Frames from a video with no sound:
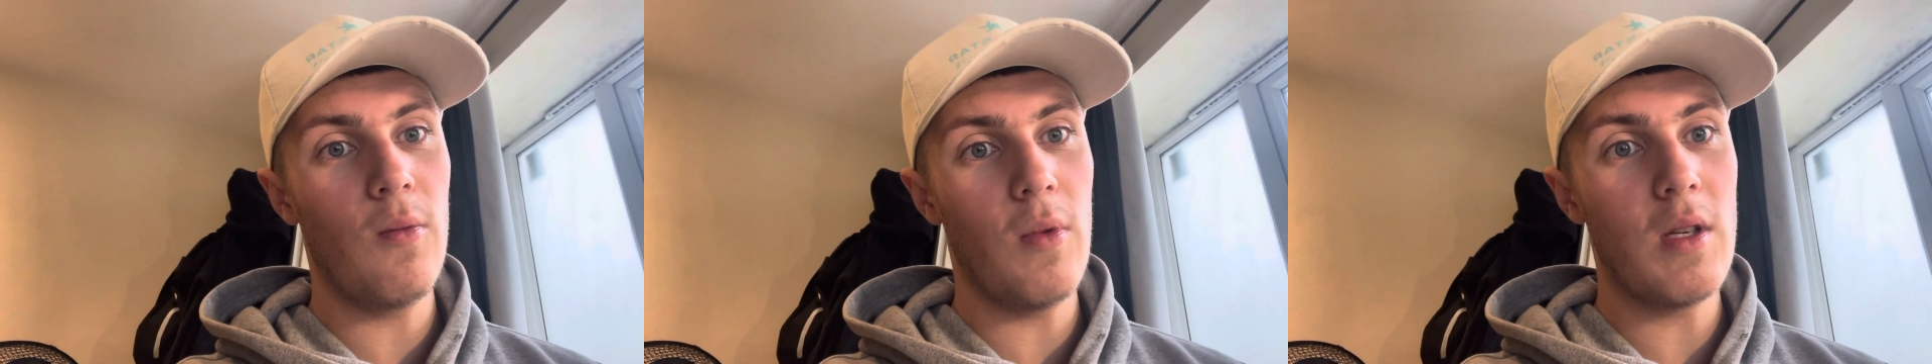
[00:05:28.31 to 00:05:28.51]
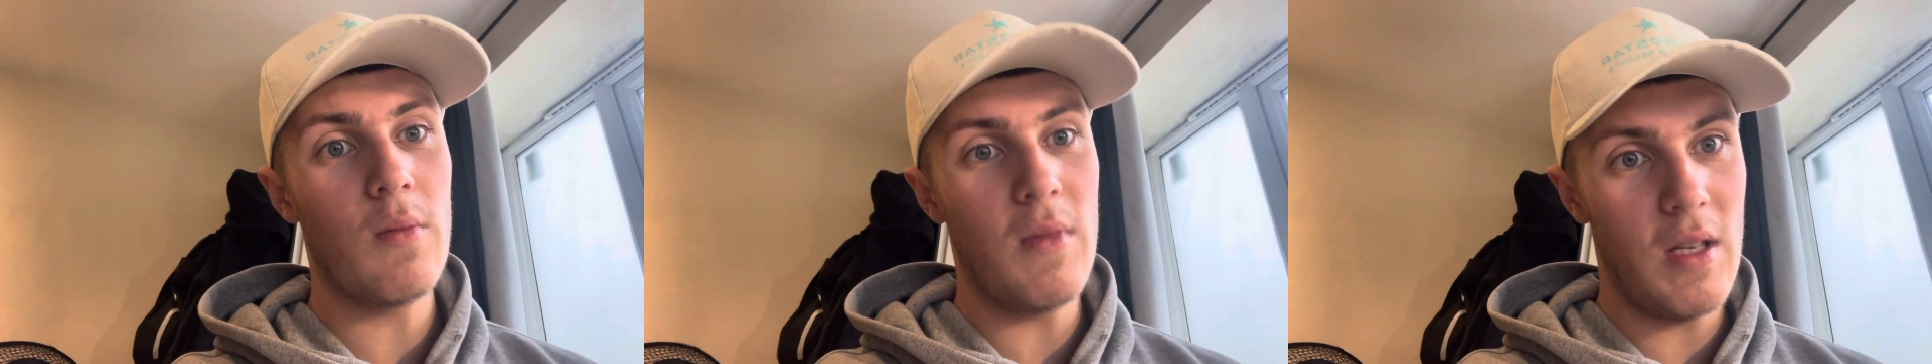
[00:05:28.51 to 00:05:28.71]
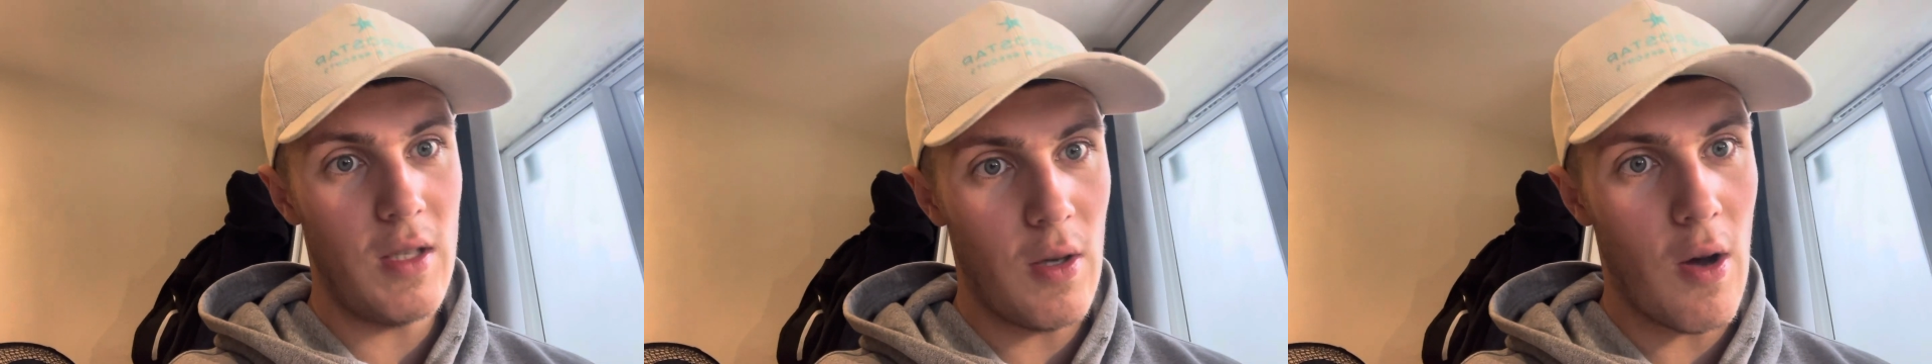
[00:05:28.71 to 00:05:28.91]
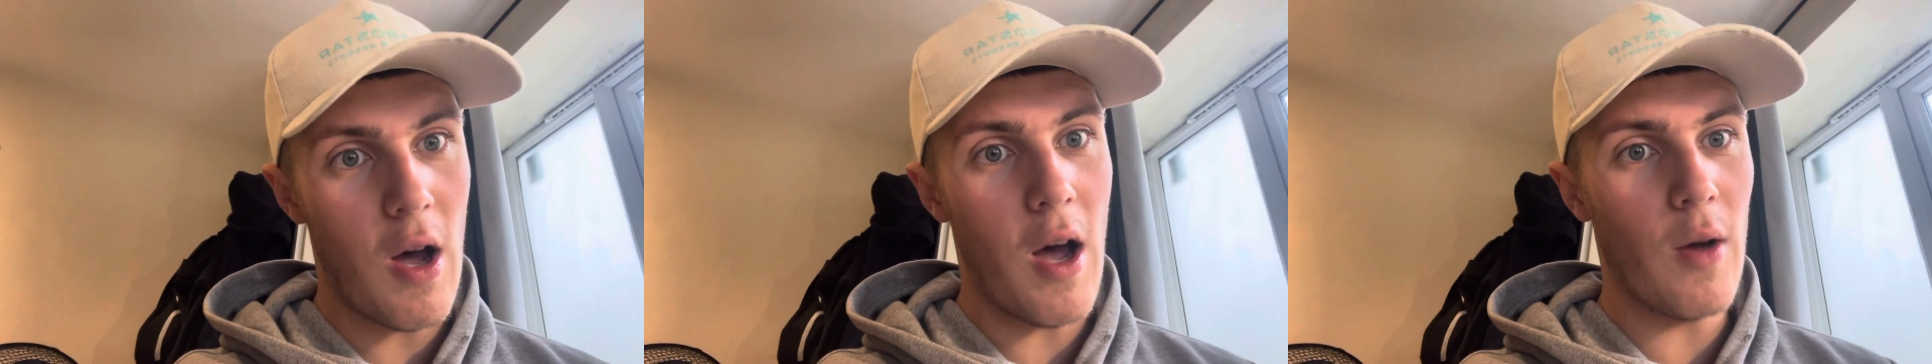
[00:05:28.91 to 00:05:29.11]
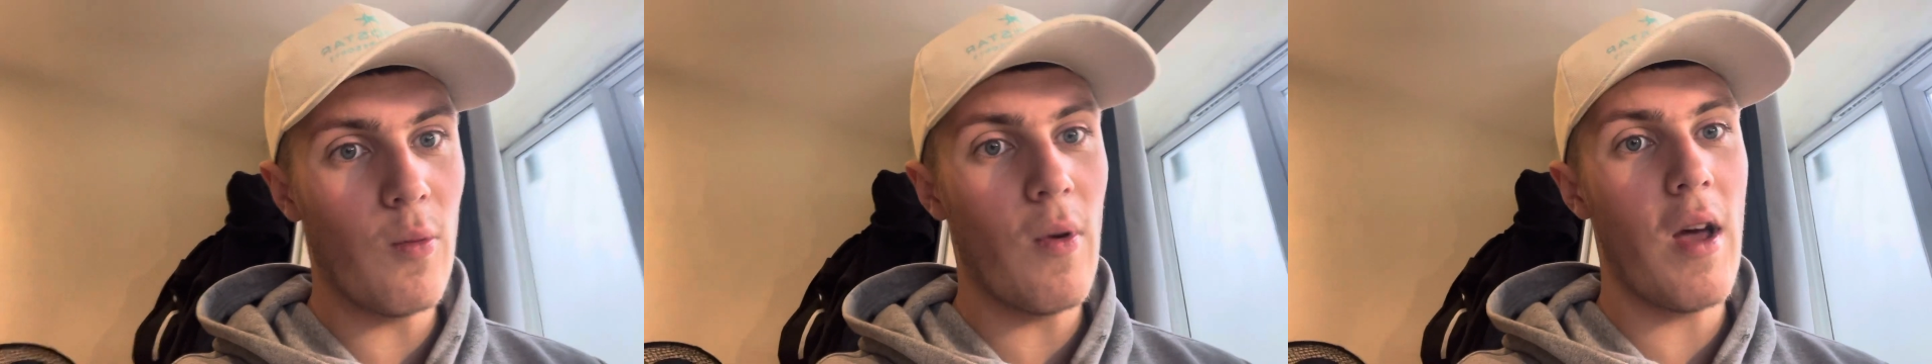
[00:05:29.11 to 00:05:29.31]
which means you're
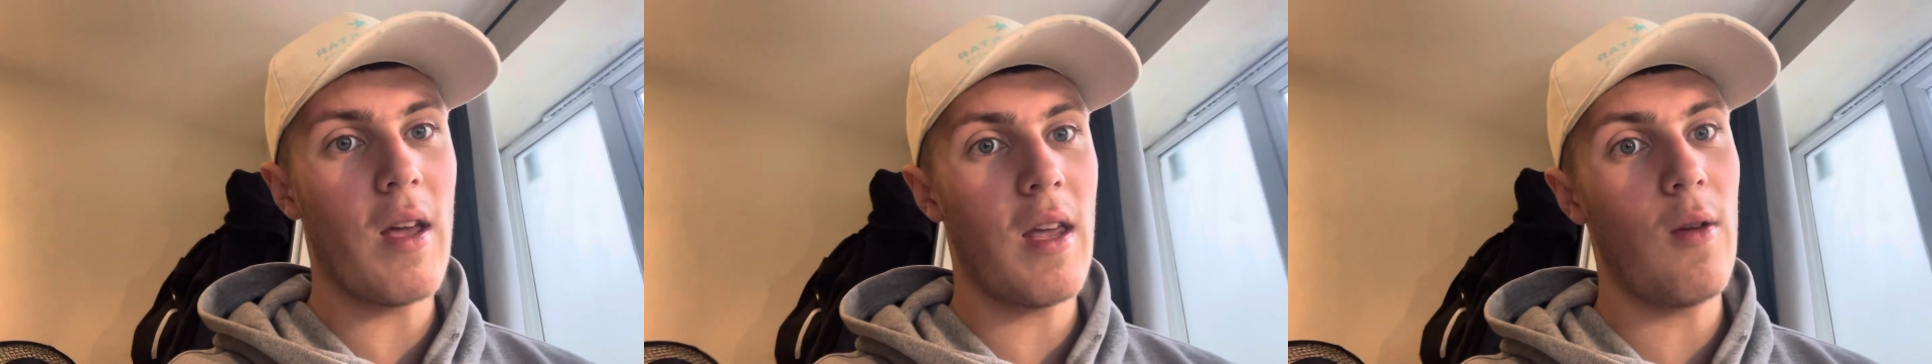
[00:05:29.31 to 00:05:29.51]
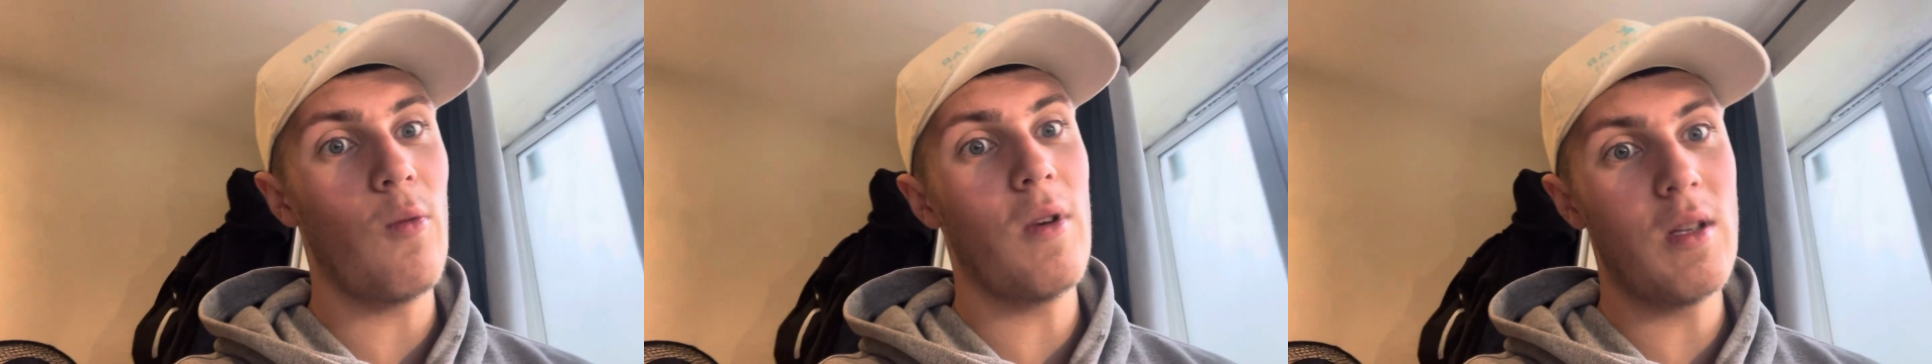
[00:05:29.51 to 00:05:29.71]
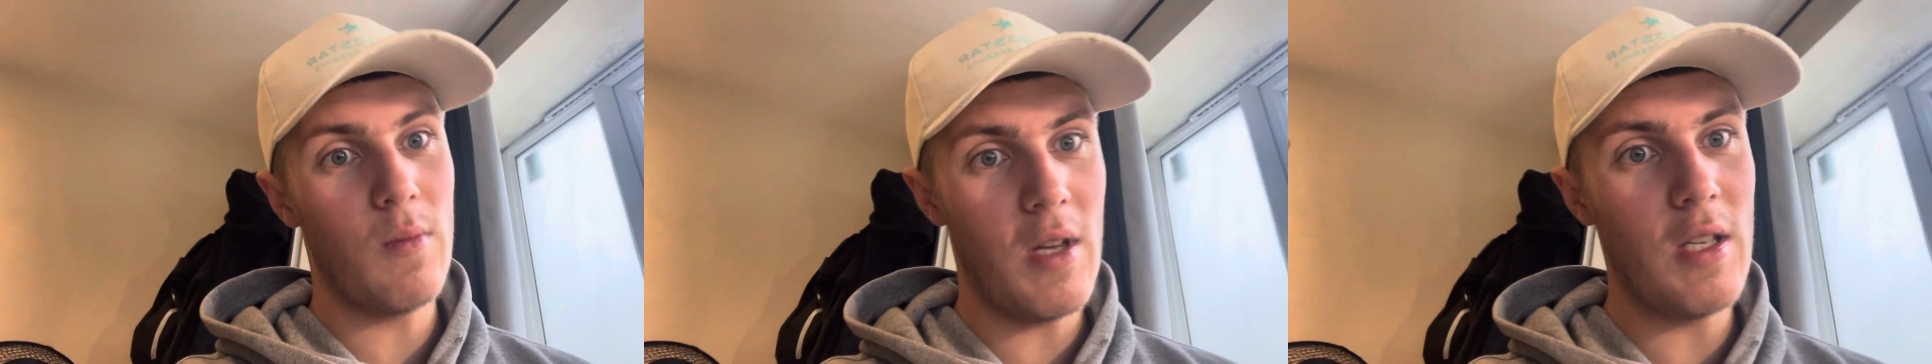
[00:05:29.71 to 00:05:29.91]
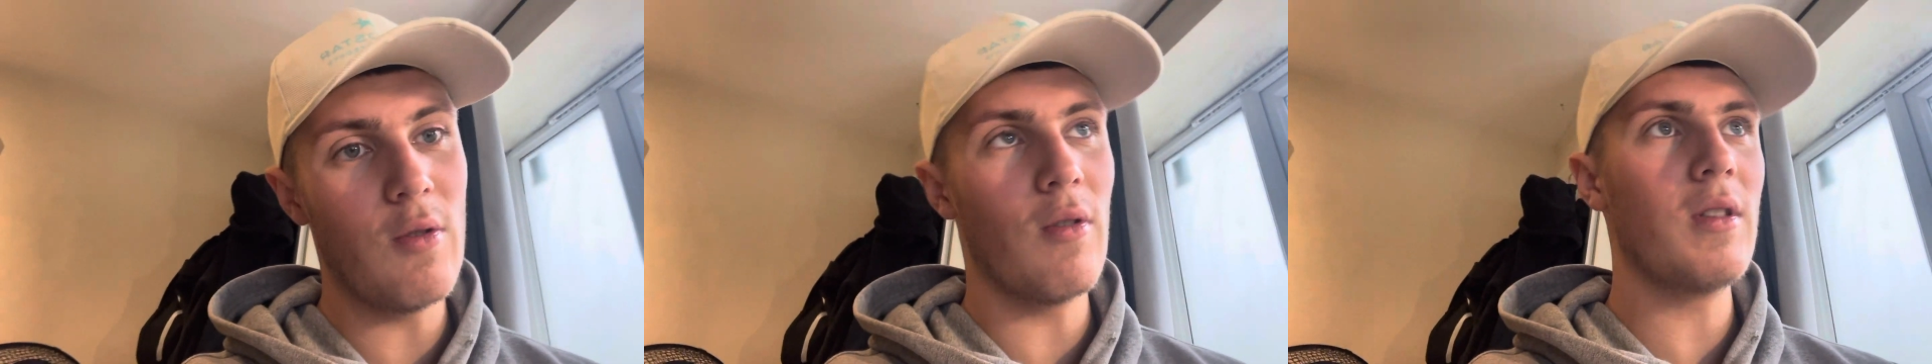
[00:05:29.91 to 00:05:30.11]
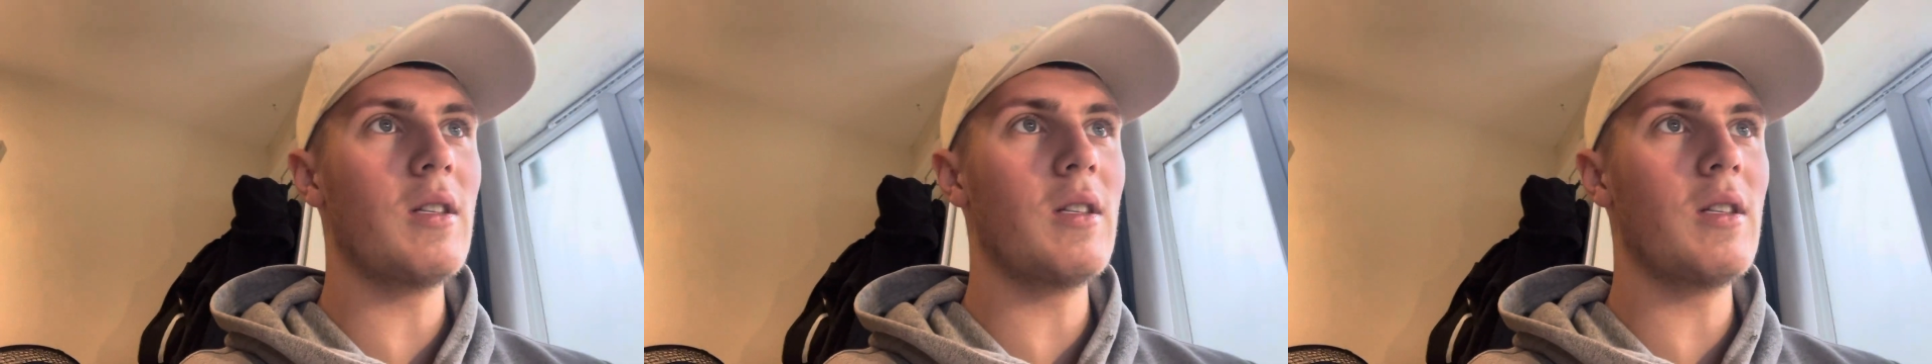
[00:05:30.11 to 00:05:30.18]
hardworking, which means you're on